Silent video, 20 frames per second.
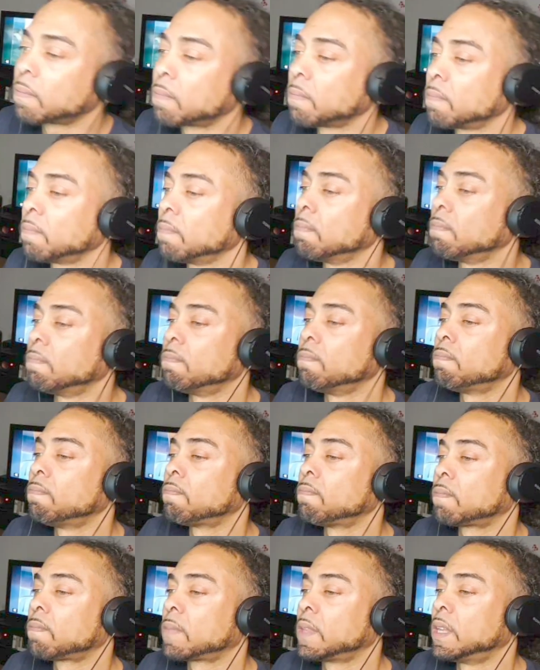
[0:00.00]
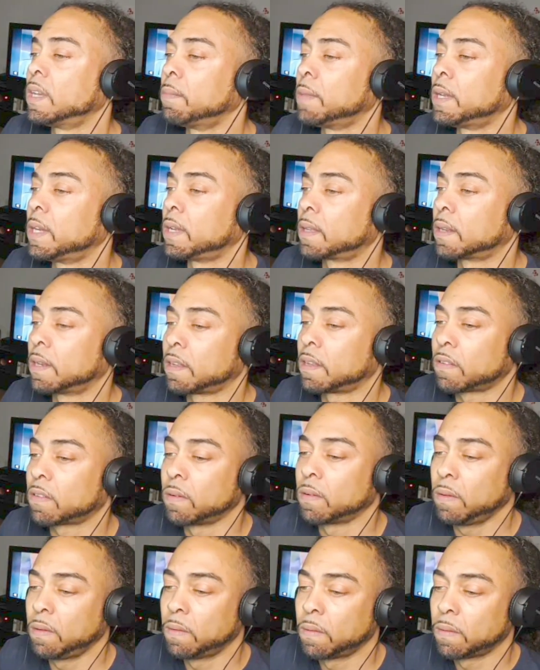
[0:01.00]
Yeah, I'm liking that
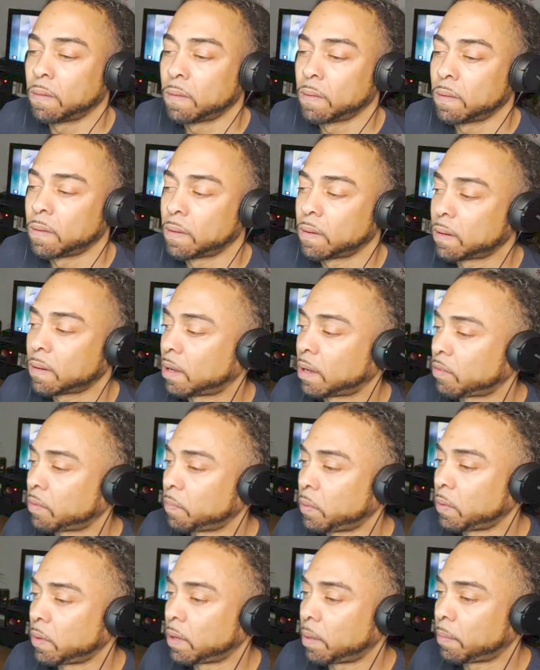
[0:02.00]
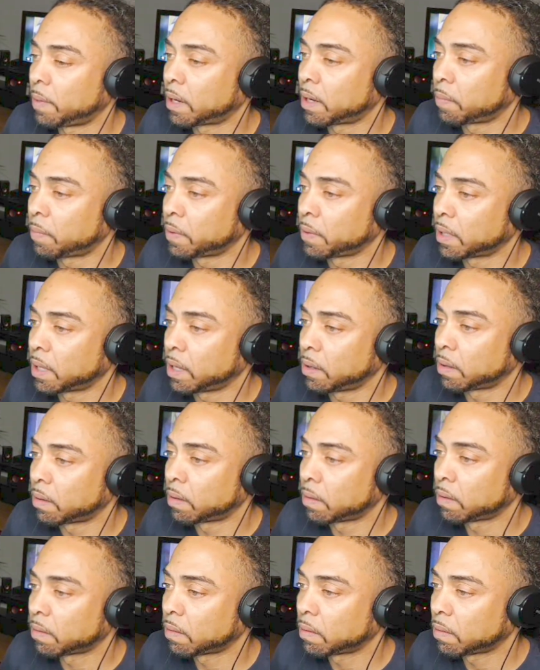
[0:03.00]
song. I have to pull that back up again.
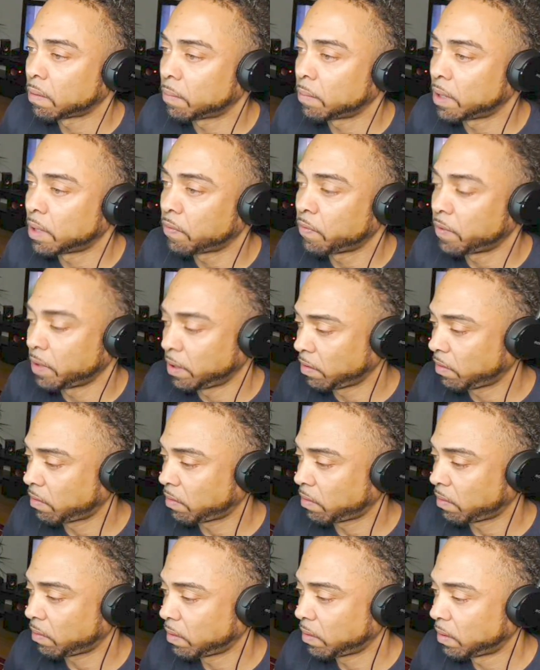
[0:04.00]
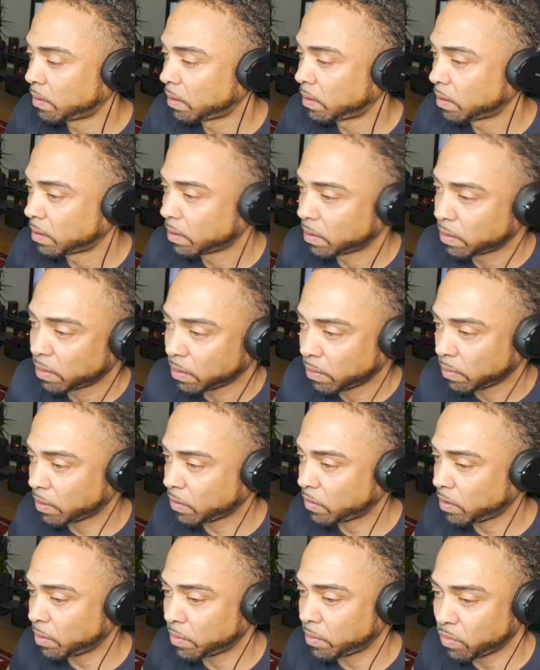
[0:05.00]
The minute I finish, I'll
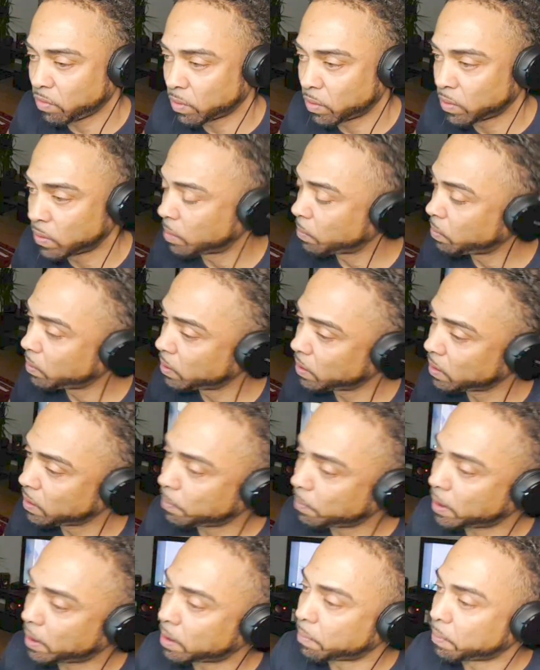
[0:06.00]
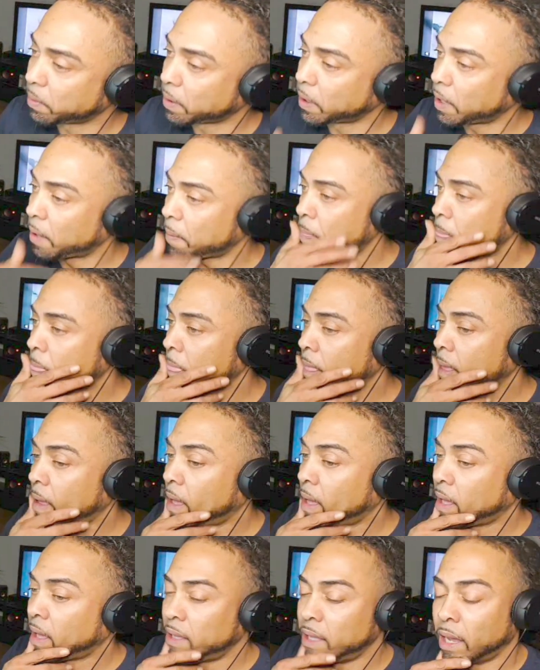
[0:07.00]
stop this recording. I'm pulling that back up again.
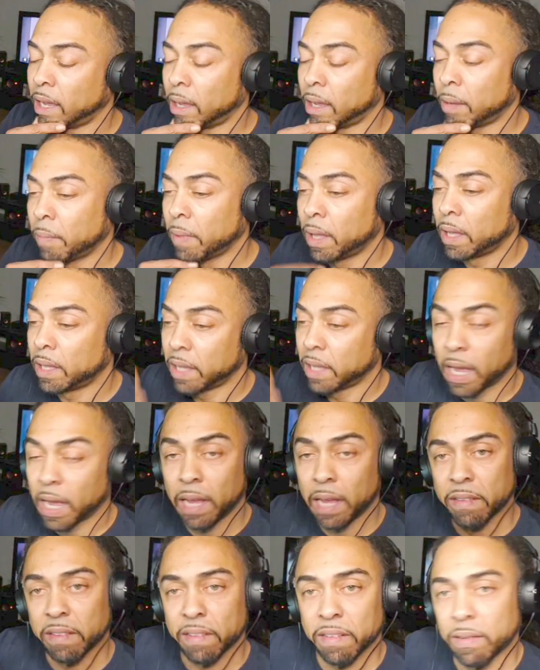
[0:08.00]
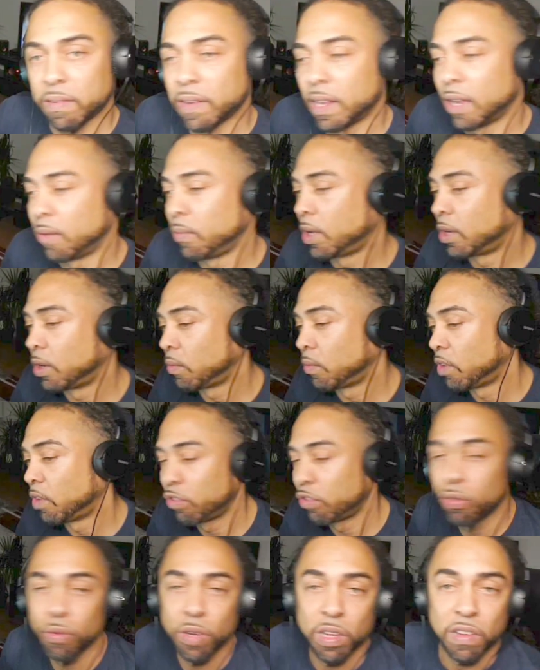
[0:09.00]
Yeah, guys, as I say, we're going to
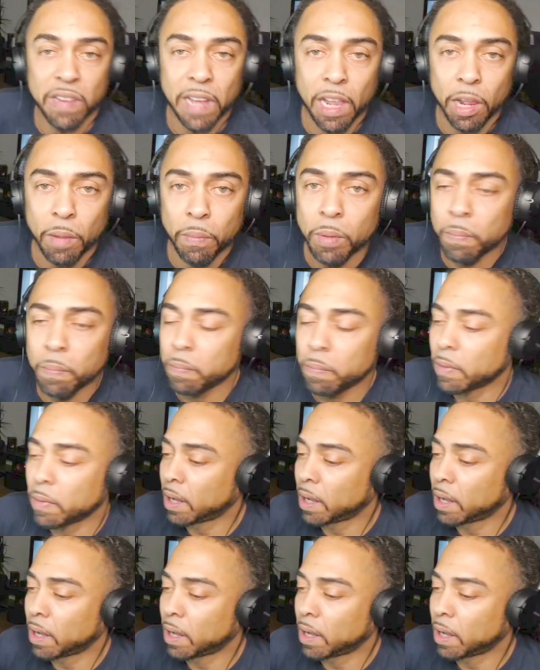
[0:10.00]
run through this album.